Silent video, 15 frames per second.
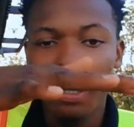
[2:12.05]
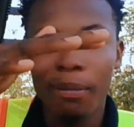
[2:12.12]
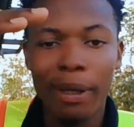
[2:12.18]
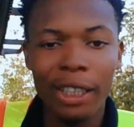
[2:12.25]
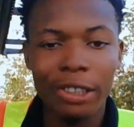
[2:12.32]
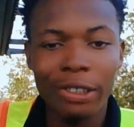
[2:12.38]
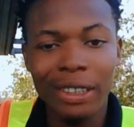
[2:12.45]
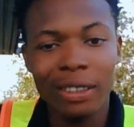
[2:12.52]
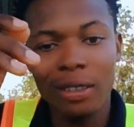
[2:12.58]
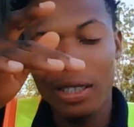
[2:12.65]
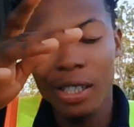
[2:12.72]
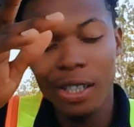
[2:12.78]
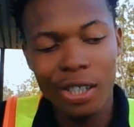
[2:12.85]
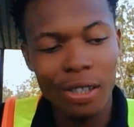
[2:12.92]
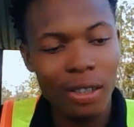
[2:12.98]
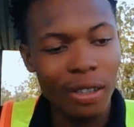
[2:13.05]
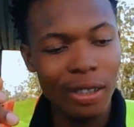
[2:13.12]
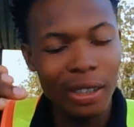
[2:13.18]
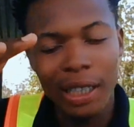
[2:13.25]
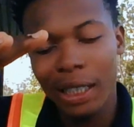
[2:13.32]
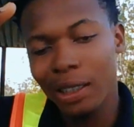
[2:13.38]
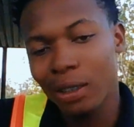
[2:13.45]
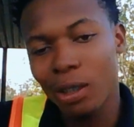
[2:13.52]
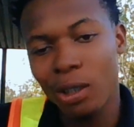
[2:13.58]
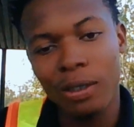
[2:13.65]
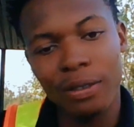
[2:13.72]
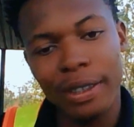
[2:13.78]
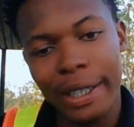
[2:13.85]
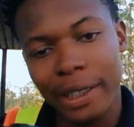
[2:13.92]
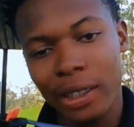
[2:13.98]
battery installation and all
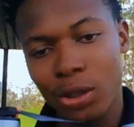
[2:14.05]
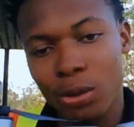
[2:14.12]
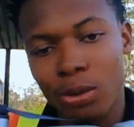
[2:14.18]
of that.